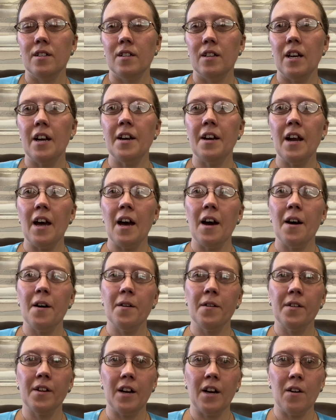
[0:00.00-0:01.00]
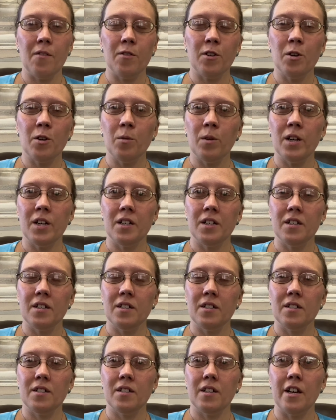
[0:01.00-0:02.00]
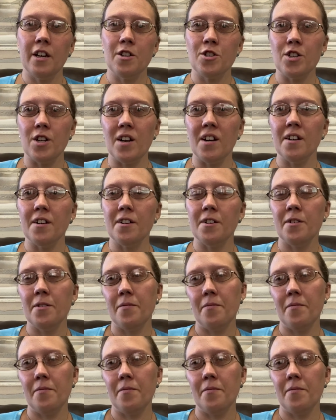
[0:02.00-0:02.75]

And now that everyone has shared,